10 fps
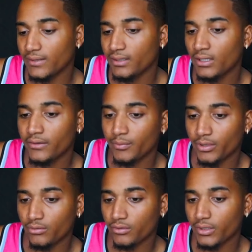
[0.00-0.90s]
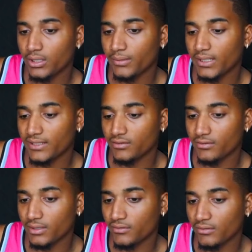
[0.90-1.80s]
If you put it all the way up, it adds the
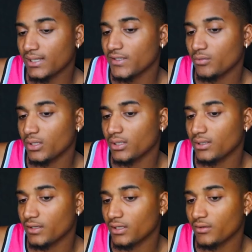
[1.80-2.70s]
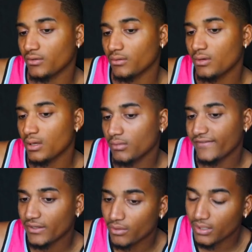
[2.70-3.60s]
red, so you can see what it does here. So I
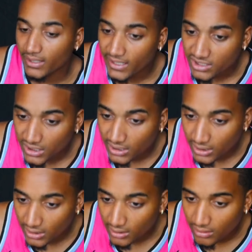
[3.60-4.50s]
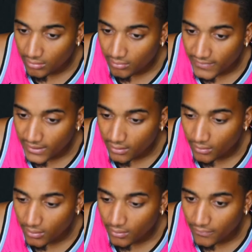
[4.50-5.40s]
think we're going to actually take
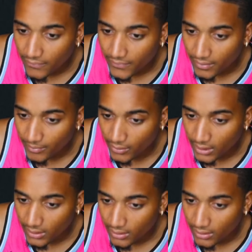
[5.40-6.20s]
off some red.